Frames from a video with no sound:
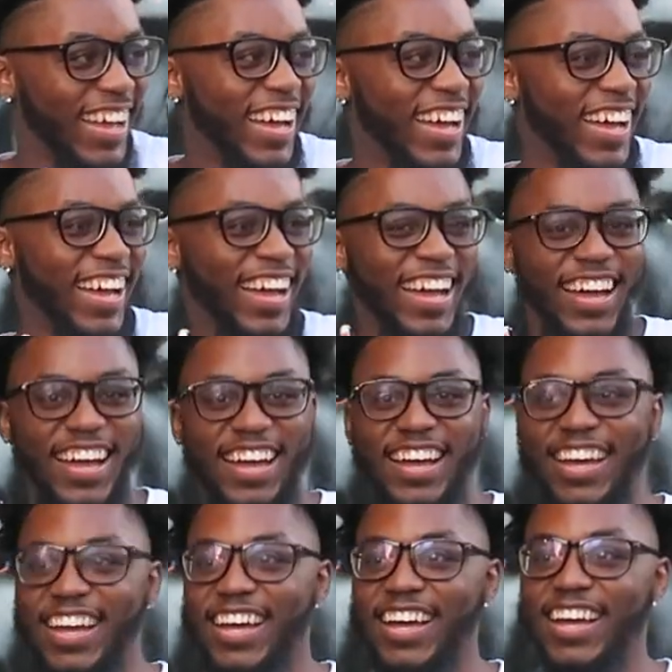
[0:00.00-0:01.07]

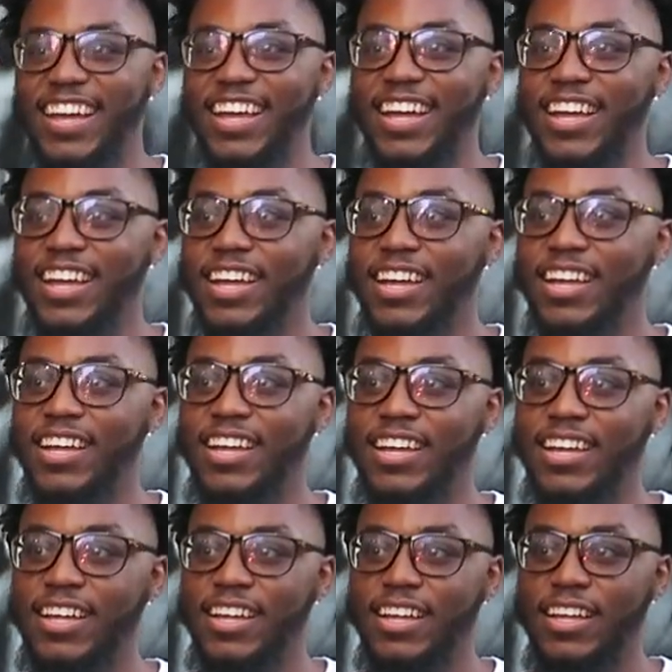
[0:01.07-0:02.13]

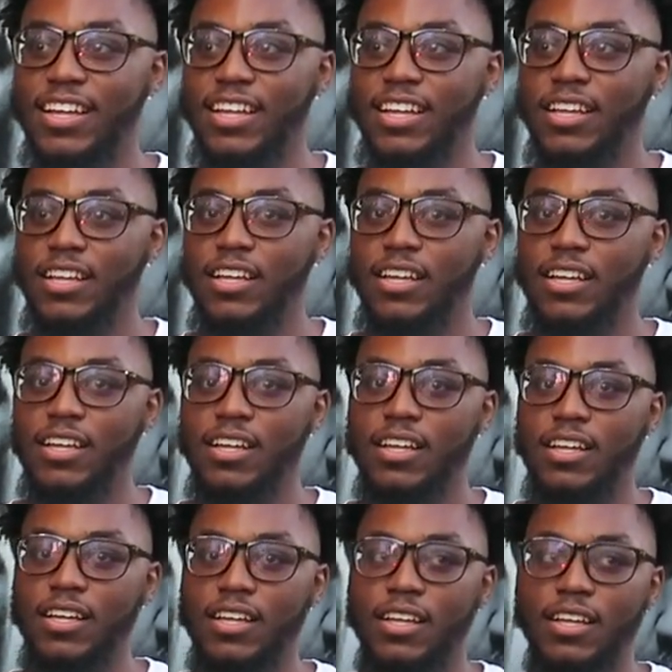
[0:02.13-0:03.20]

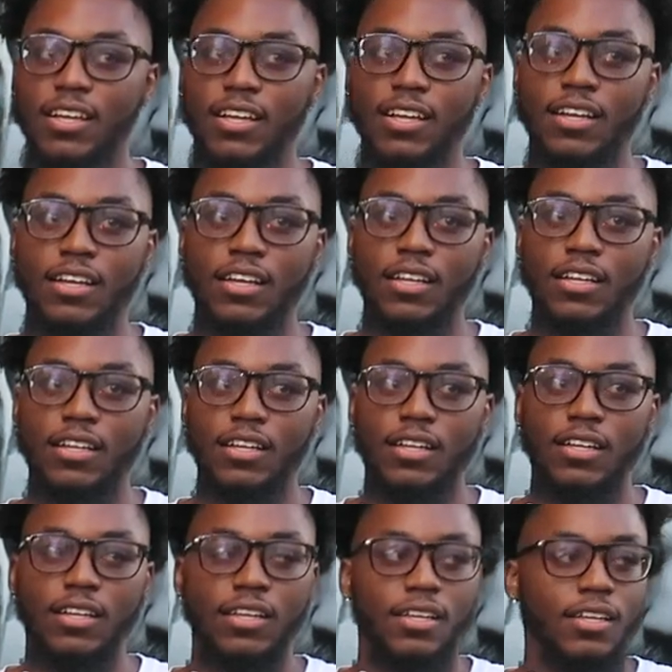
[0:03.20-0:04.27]

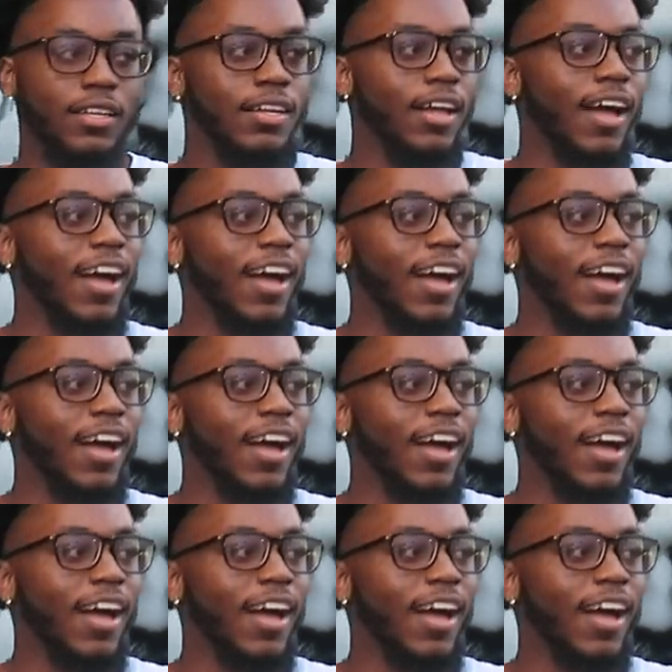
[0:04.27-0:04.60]
The person shown says nothing.